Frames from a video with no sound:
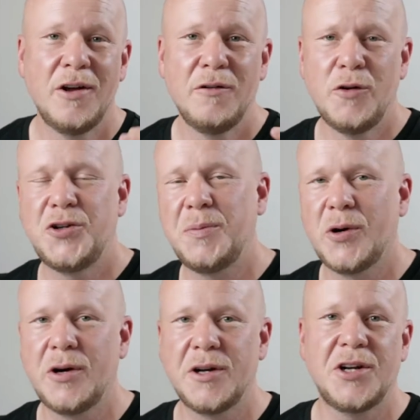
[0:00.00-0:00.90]
Fuji
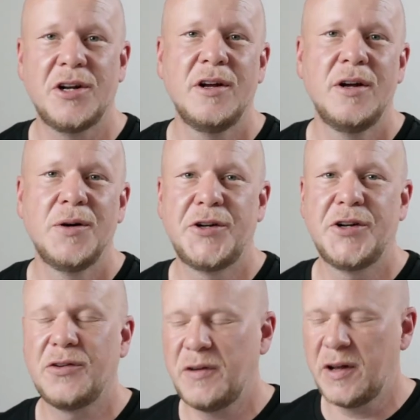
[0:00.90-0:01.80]
Pushed, which
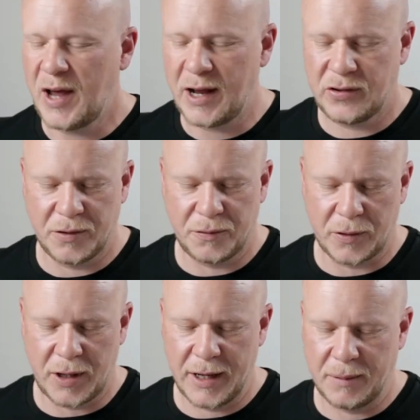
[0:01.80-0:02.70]
is fantastic for
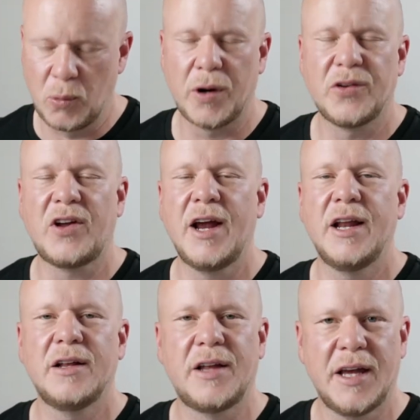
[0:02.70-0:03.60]
like more
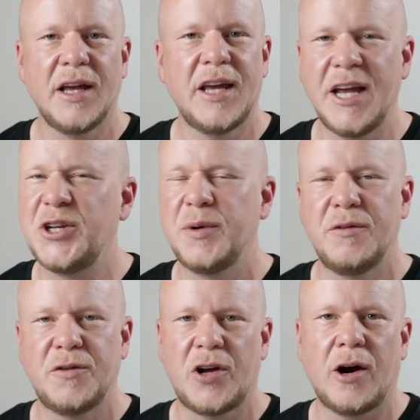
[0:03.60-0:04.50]
exciting like engagement
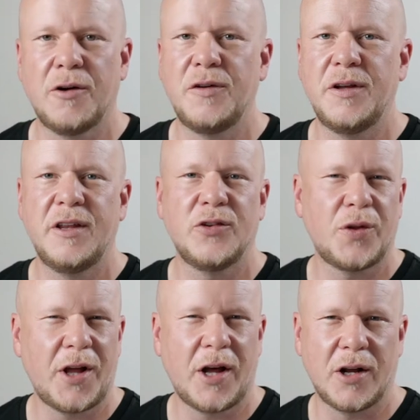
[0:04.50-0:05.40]
photography, things with
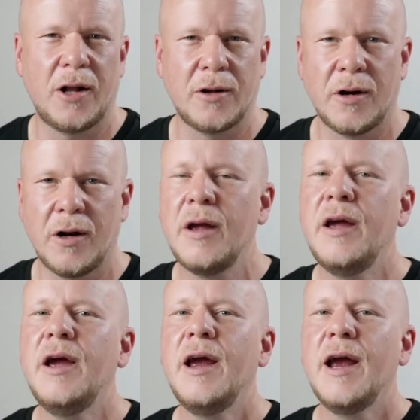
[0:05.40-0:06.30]
a lot of color.
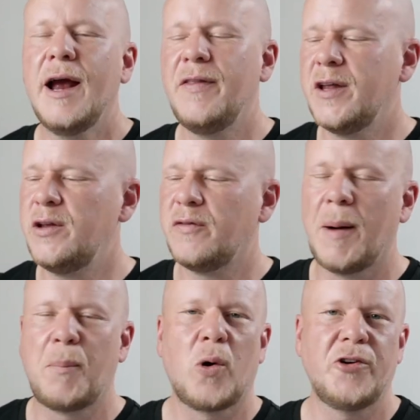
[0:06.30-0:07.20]
And then you've
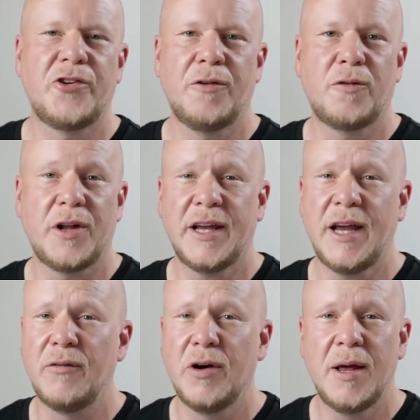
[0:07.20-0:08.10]
got Portra for like
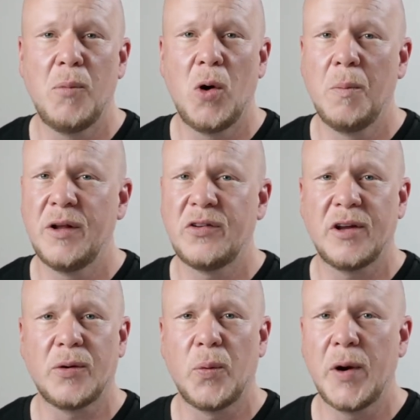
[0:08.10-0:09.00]
everyday moments
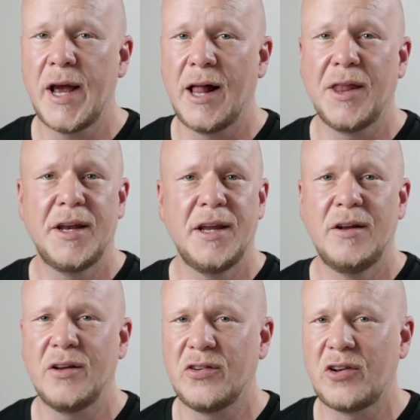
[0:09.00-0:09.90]
like reality,
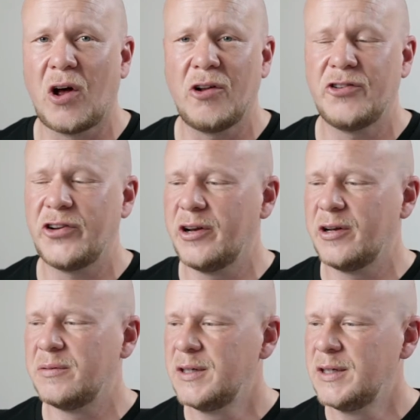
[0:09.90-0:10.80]
nostalgia,